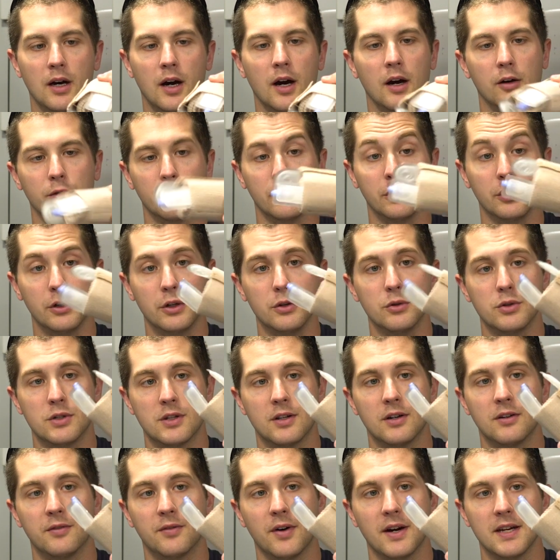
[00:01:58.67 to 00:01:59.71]
really use
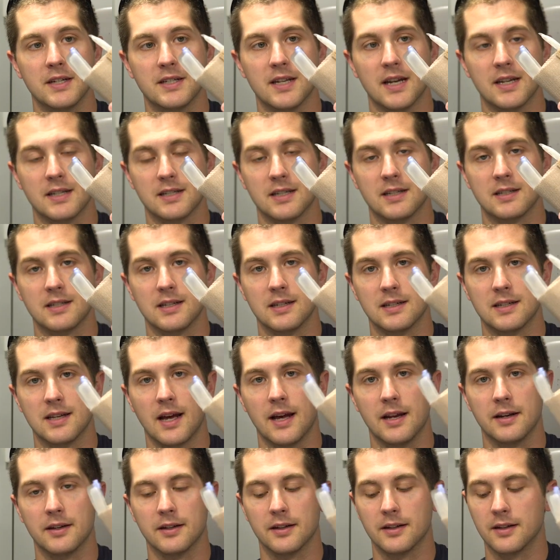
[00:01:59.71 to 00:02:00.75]
the device as it's
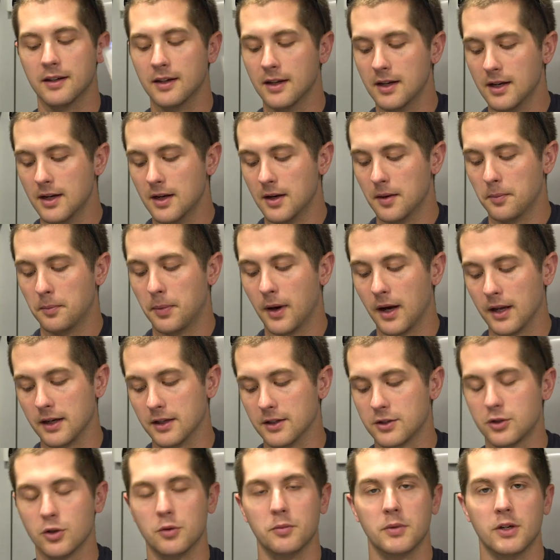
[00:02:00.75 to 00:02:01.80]
intended.
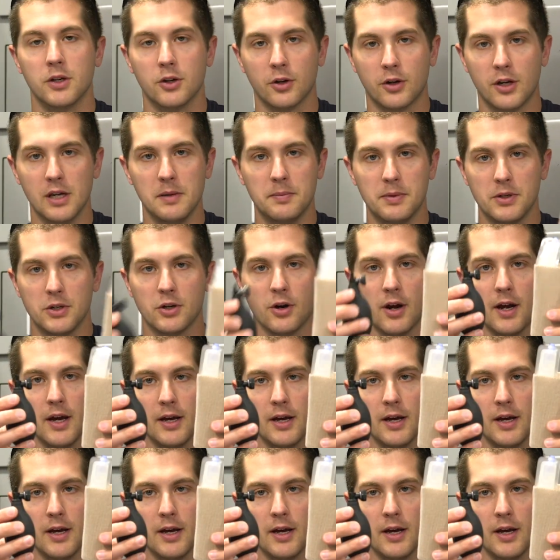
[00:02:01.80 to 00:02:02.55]
But assuming you're keeping your